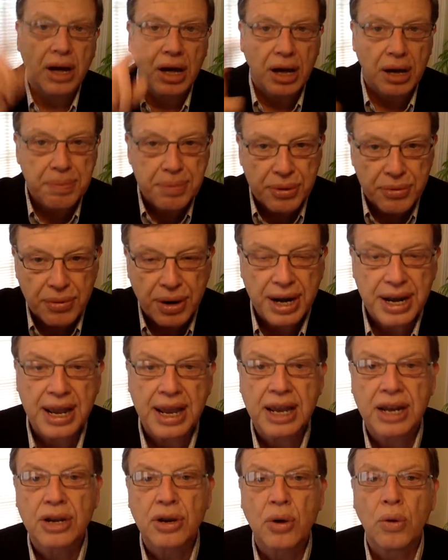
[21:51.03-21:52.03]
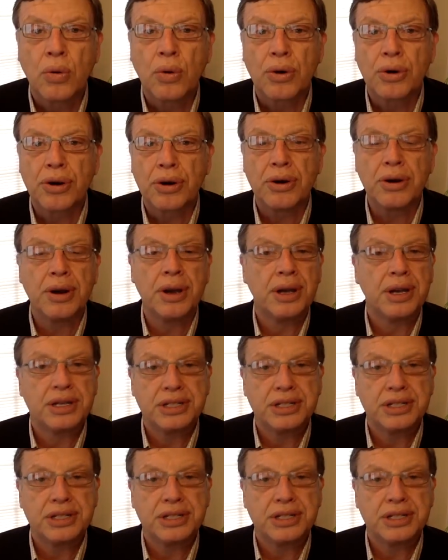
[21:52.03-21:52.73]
upper right-hand corner.